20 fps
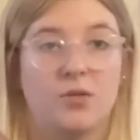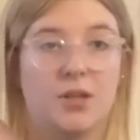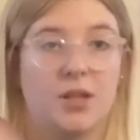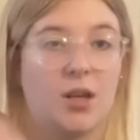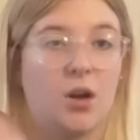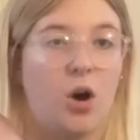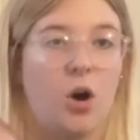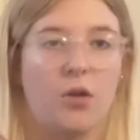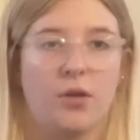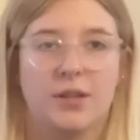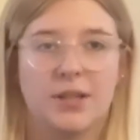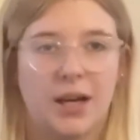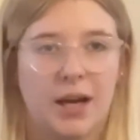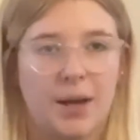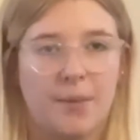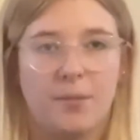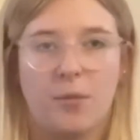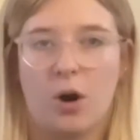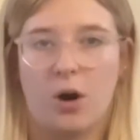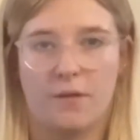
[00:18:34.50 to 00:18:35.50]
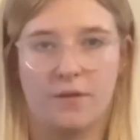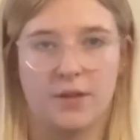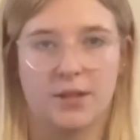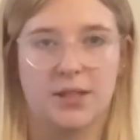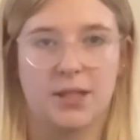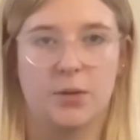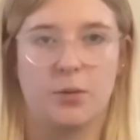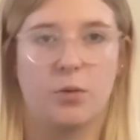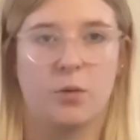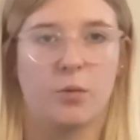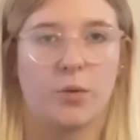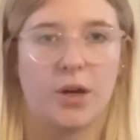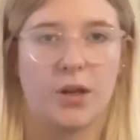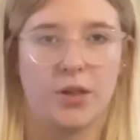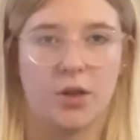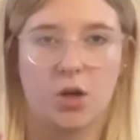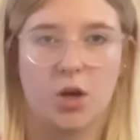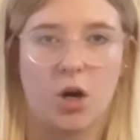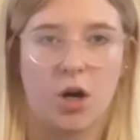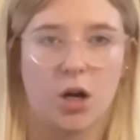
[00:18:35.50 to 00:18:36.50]
it all the time, obviously, when we're in
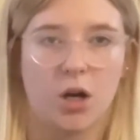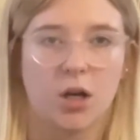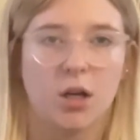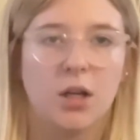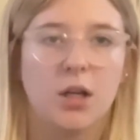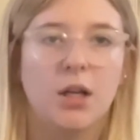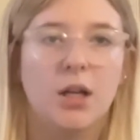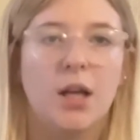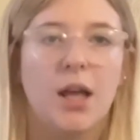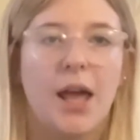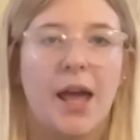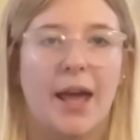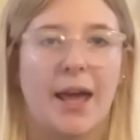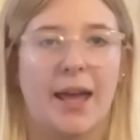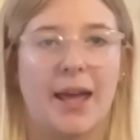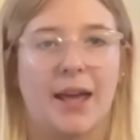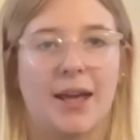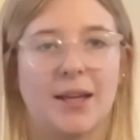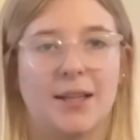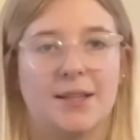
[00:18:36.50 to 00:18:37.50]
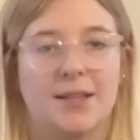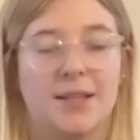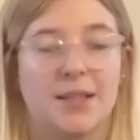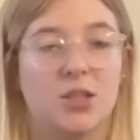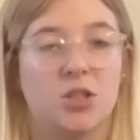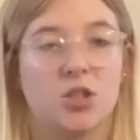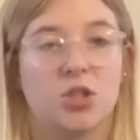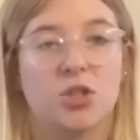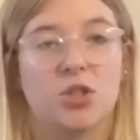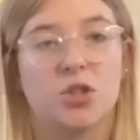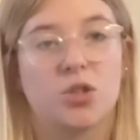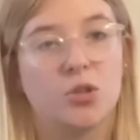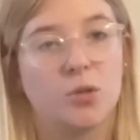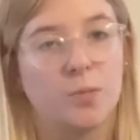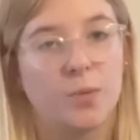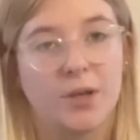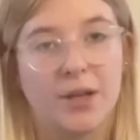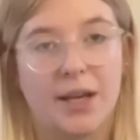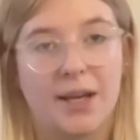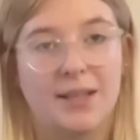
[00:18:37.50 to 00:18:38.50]
the car, and it's just
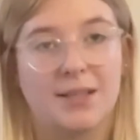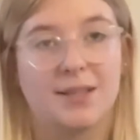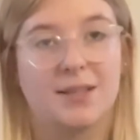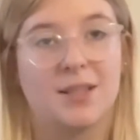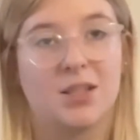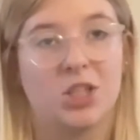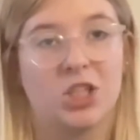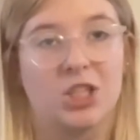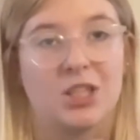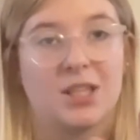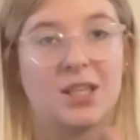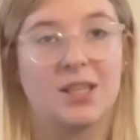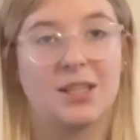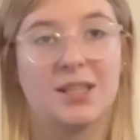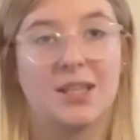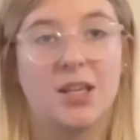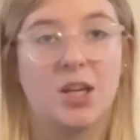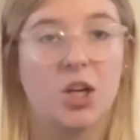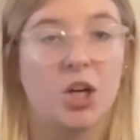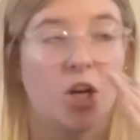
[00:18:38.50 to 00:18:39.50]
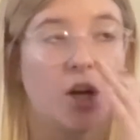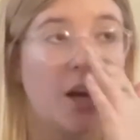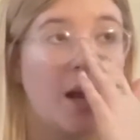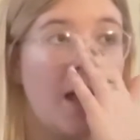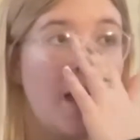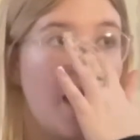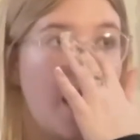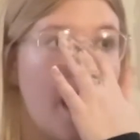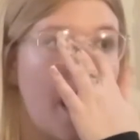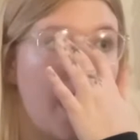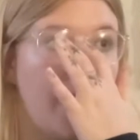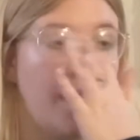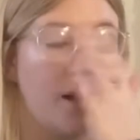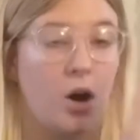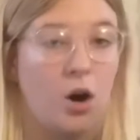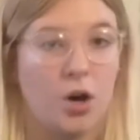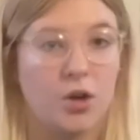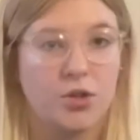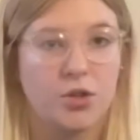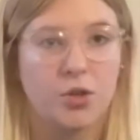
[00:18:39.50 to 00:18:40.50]
super nice to just see her. And it
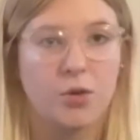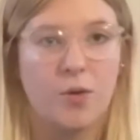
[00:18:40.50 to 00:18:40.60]
also